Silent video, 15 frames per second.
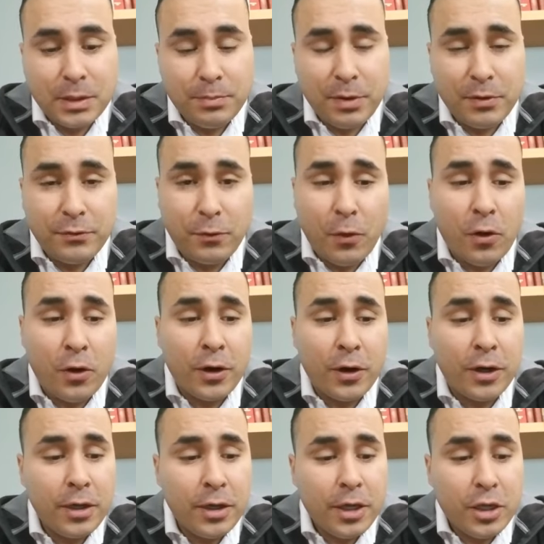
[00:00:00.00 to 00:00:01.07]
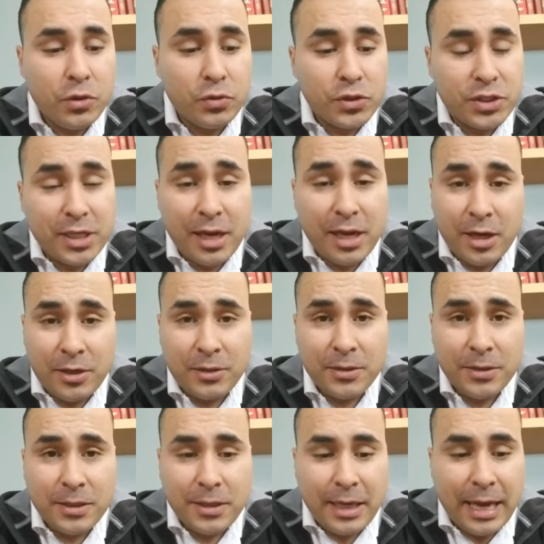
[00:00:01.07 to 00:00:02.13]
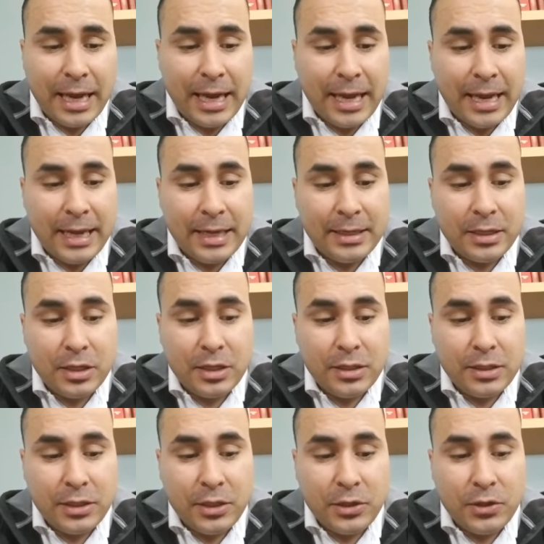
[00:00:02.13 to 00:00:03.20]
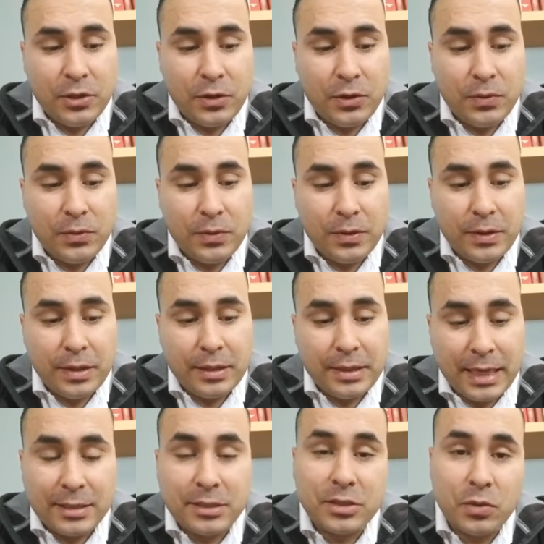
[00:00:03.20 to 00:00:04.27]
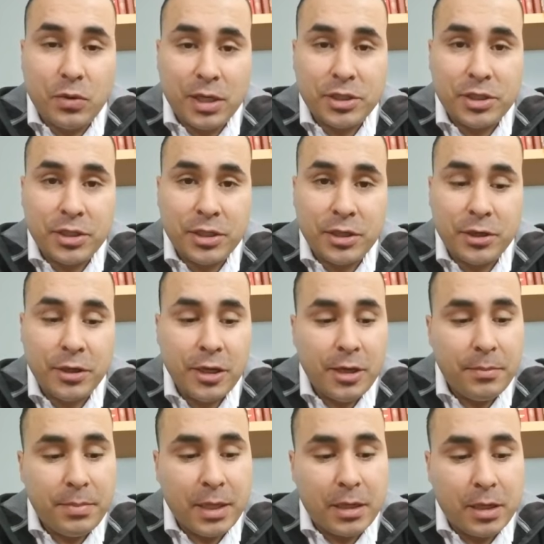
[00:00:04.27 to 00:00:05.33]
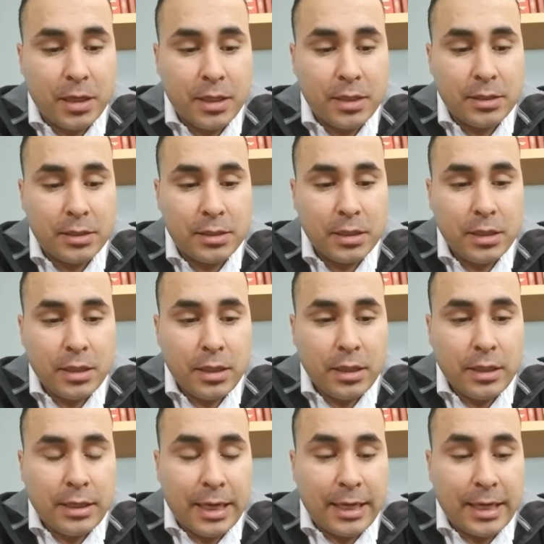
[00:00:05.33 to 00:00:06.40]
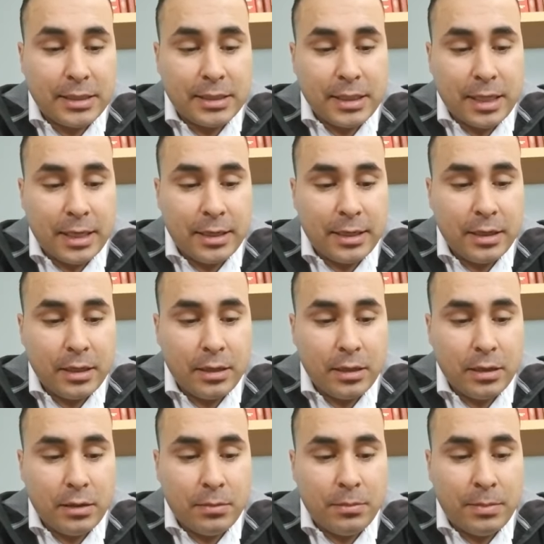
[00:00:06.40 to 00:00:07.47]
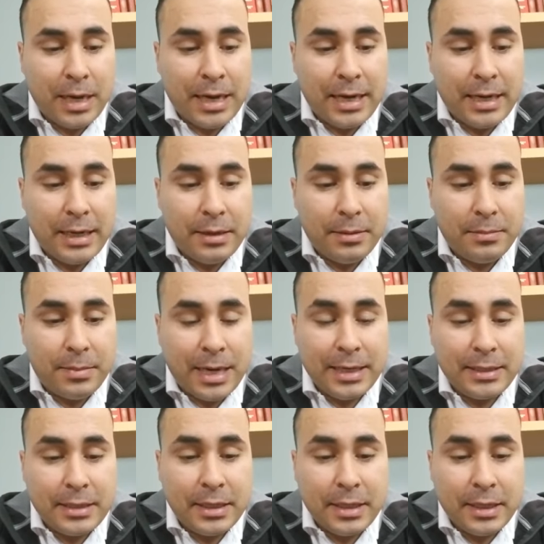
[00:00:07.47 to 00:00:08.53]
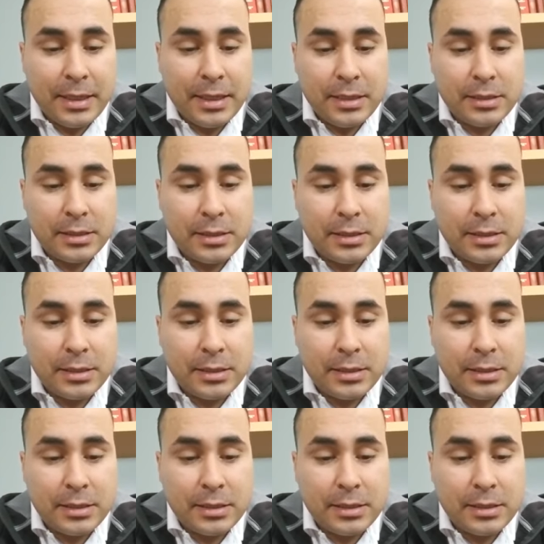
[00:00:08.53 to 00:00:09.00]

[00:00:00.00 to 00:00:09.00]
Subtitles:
before you sell? And, you know, that's the question here. Because like I said, my thing is